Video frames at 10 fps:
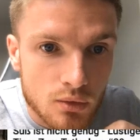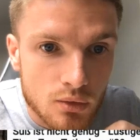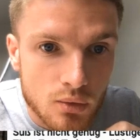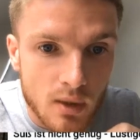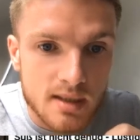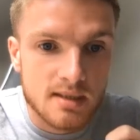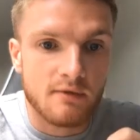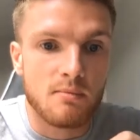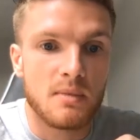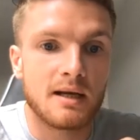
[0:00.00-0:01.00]

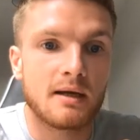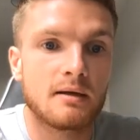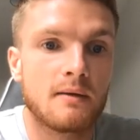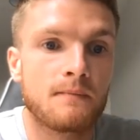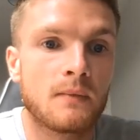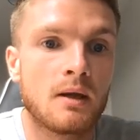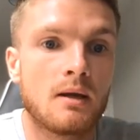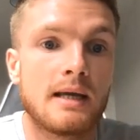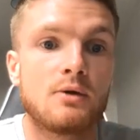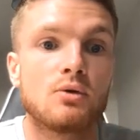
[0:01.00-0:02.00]
27 million
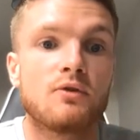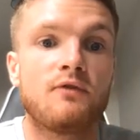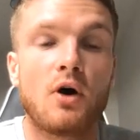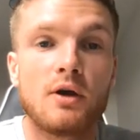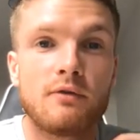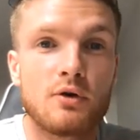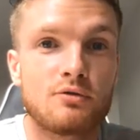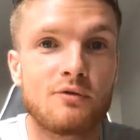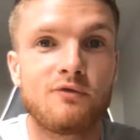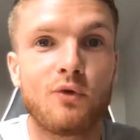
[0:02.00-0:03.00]
equals
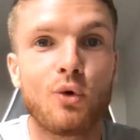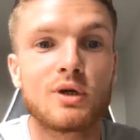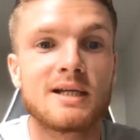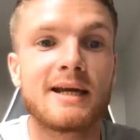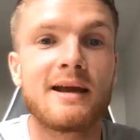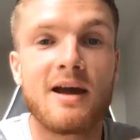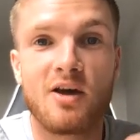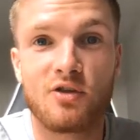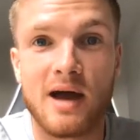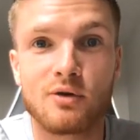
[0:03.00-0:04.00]

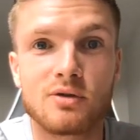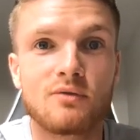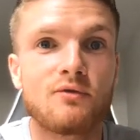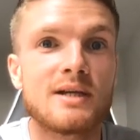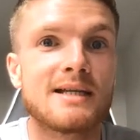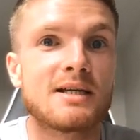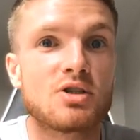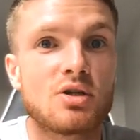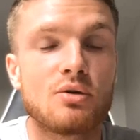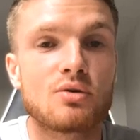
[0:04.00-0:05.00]
540,000 visits
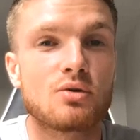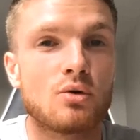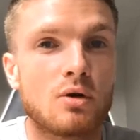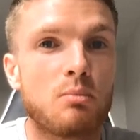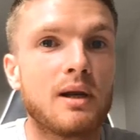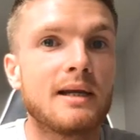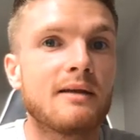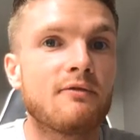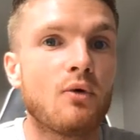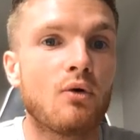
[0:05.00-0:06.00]
to your store completely
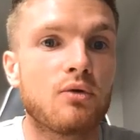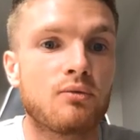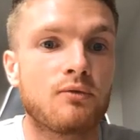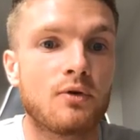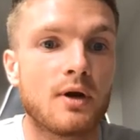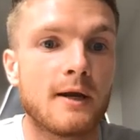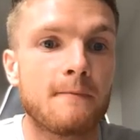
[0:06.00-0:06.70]
for free.